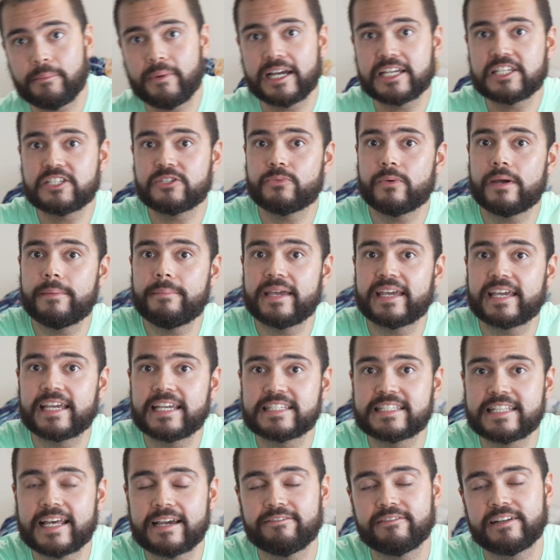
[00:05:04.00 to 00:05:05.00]
my swimming
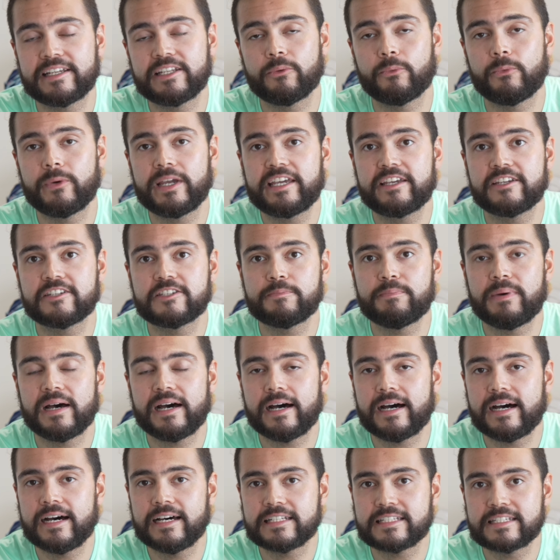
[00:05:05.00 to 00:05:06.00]
is definitely the weakest
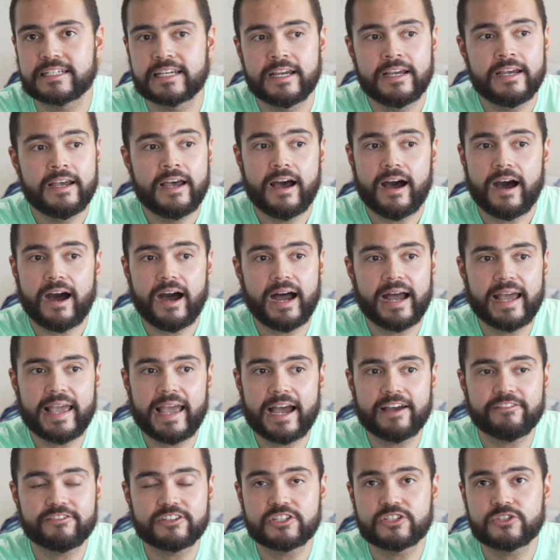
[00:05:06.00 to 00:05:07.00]
part. I
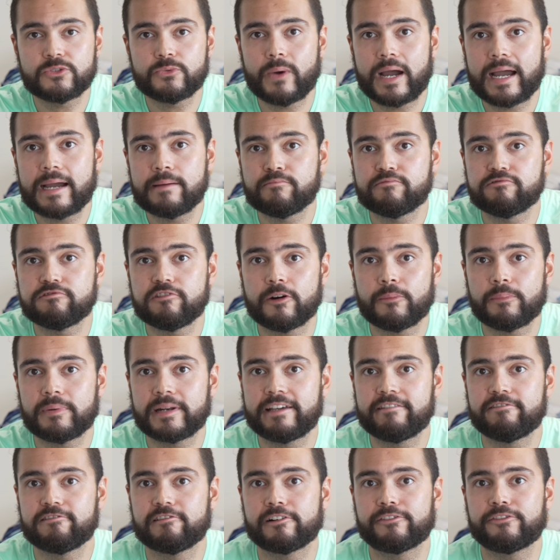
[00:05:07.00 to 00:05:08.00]
haven't swam
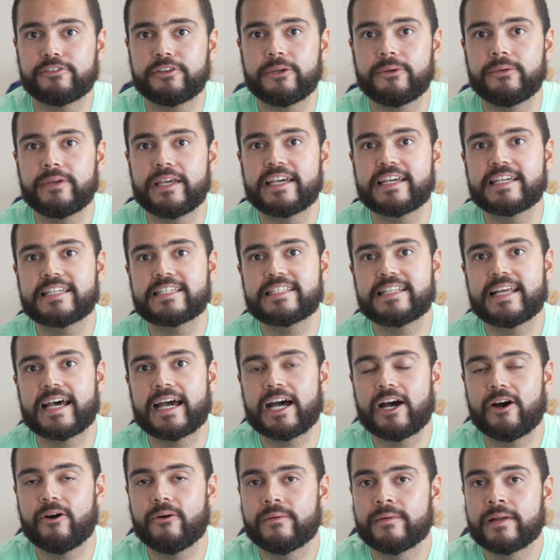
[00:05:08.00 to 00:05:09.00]
properly for a few years
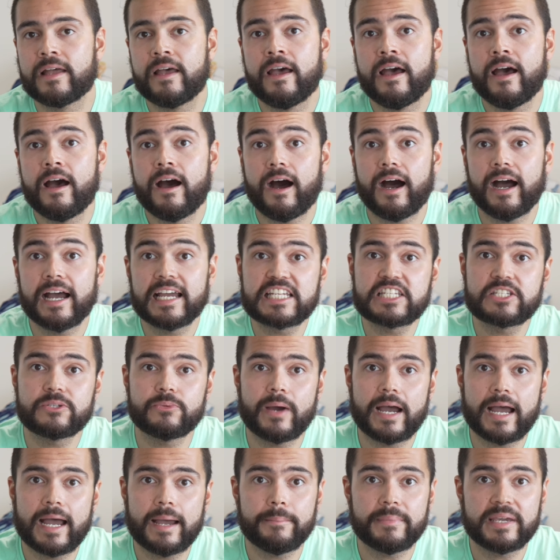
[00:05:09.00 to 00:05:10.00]
now. I
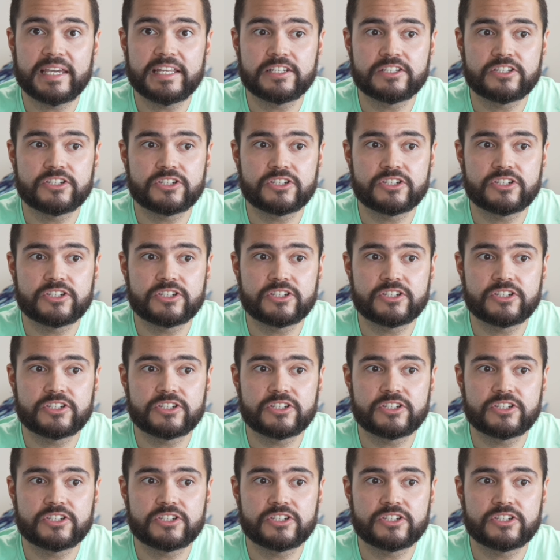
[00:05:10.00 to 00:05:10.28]
swam in